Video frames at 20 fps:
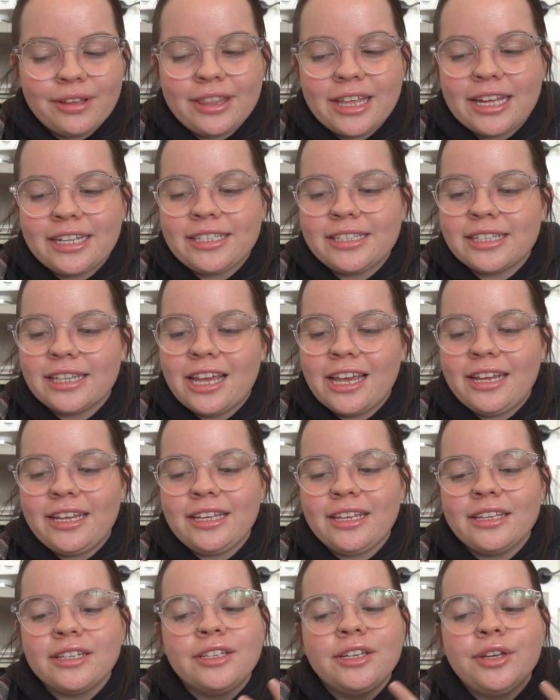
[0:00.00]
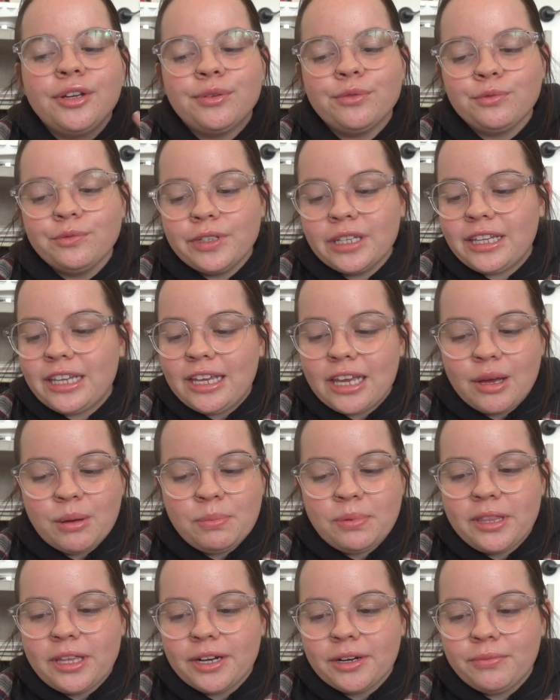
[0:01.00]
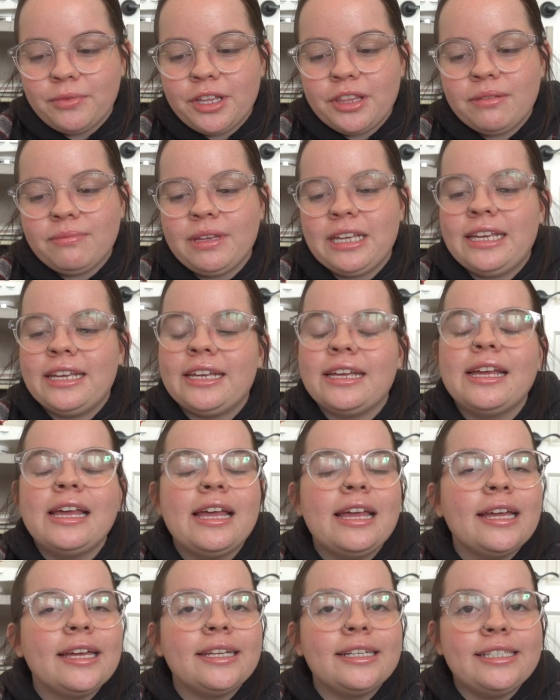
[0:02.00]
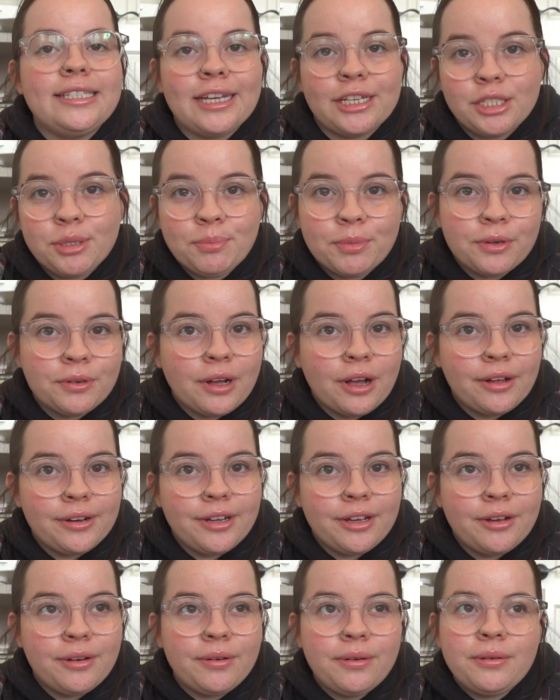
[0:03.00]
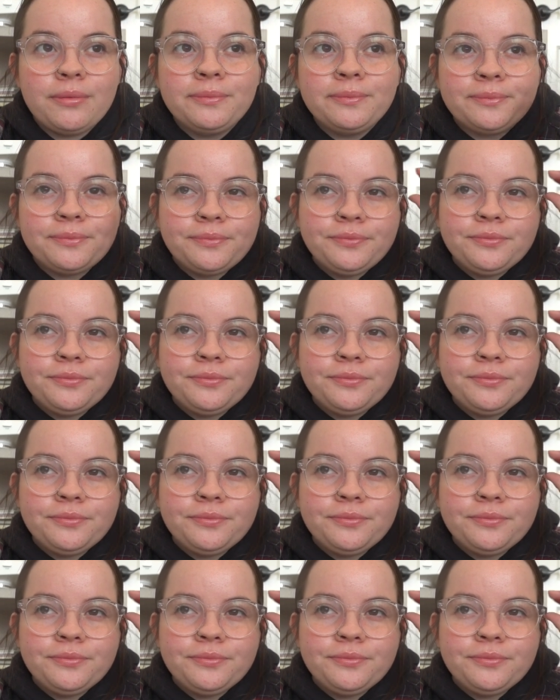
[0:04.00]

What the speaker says: That's like really up there with me. Desperado,